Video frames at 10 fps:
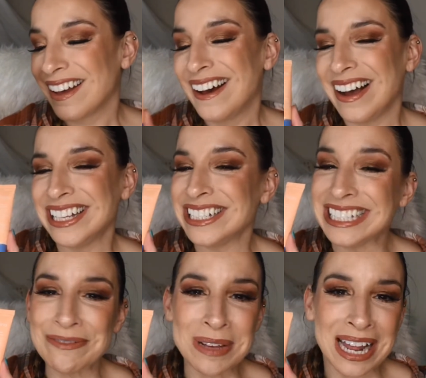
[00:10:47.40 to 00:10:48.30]
It didn't give
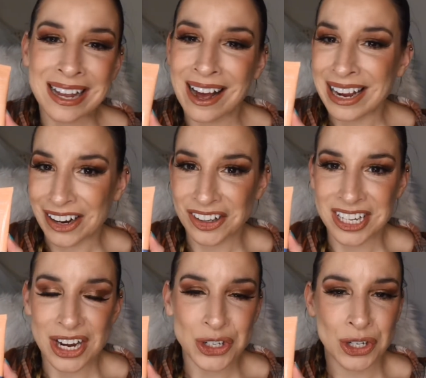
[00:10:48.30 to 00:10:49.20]
me any eye
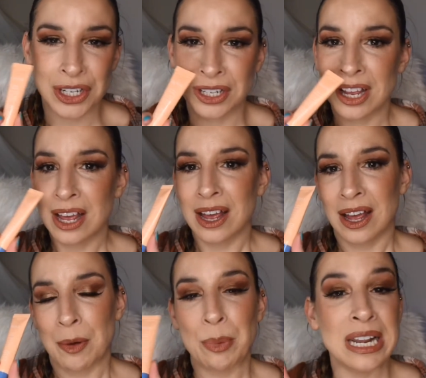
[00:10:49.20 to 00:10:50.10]
irritation,
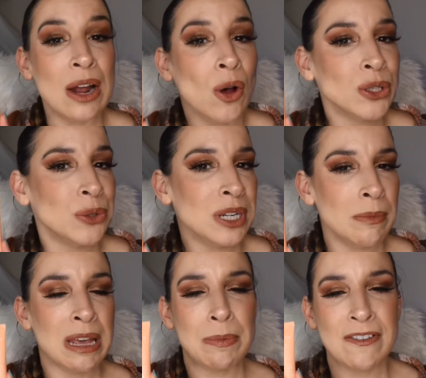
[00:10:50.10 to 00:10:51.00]
but it also didn't
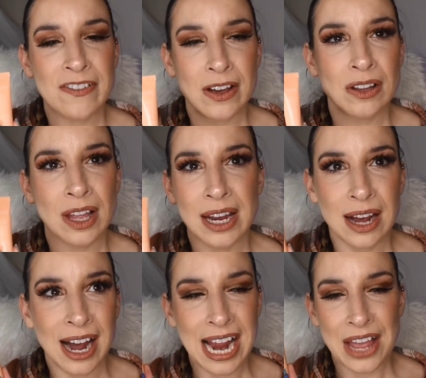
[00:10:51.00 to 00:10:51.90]
make me feel like I
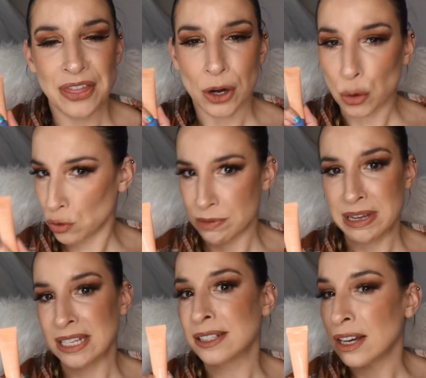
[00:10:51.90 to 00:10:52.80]
had the
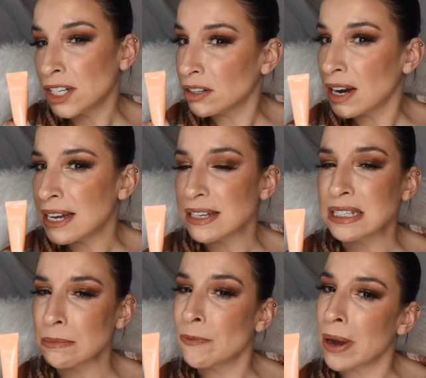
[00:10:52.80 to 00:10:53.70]
creamiest under eyes like some
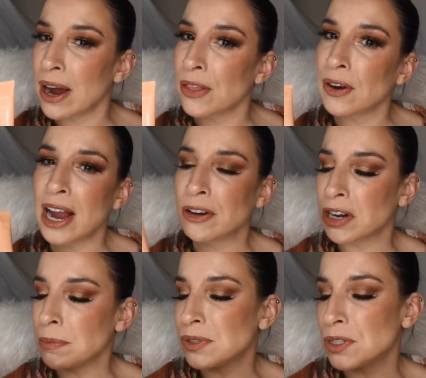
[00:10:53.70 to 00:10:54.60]
of my other eye
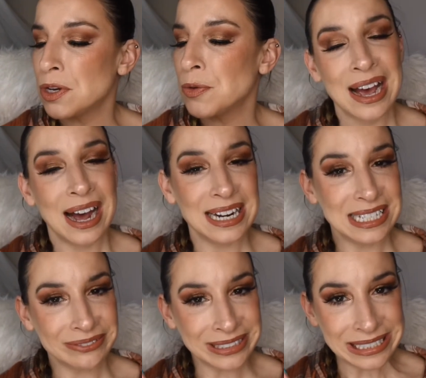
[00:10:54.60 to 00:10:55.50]
creams do. I
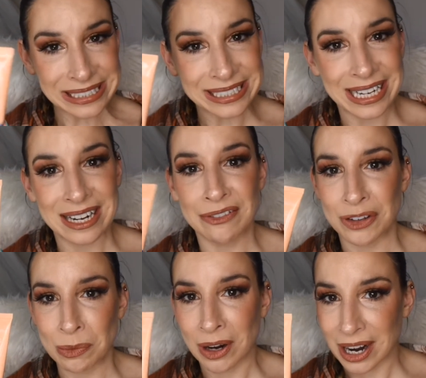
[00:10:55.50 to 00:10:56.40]
definitely need to get a few
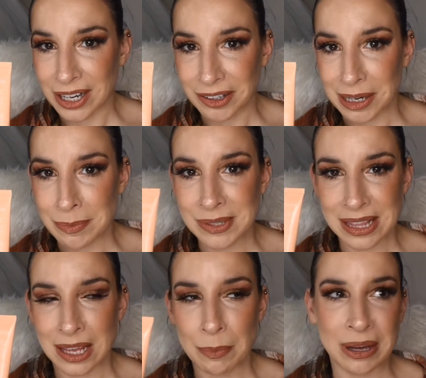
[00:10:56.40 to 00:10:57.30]
more eye creams, I
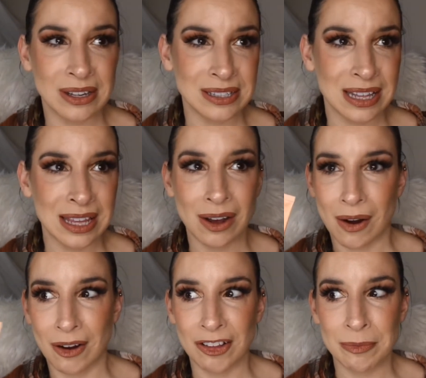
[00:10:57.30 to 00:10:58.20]
think, because I think
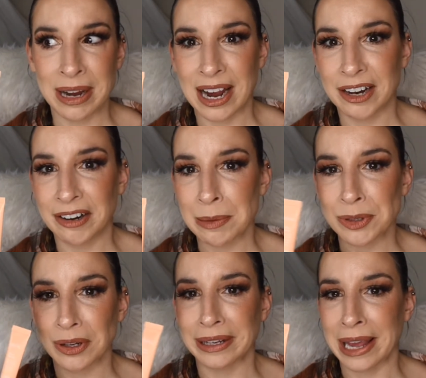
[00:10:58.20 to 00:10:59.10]
all of my eye creams are
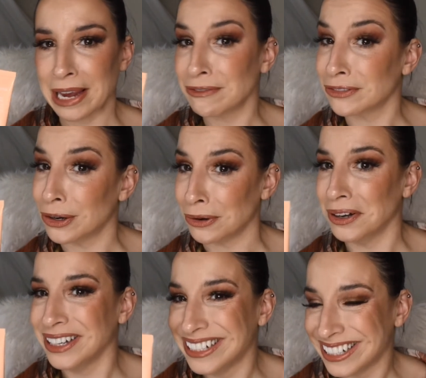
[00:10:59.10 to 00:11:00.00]
like half gone.
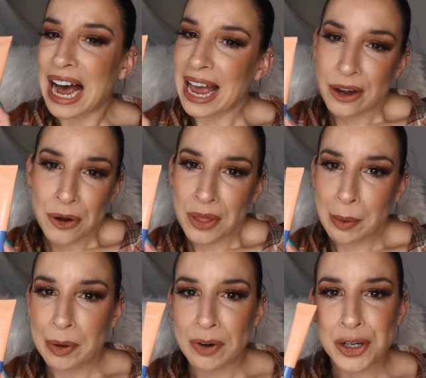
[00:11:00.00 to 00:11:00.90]
I don't know that I
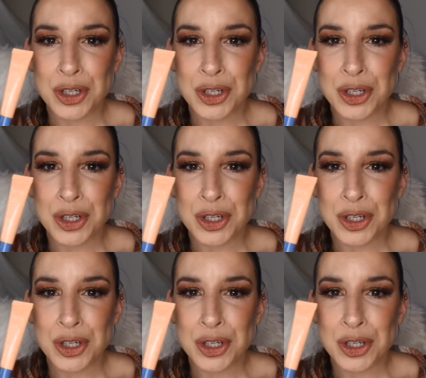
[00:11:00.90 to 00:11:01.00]
would rush to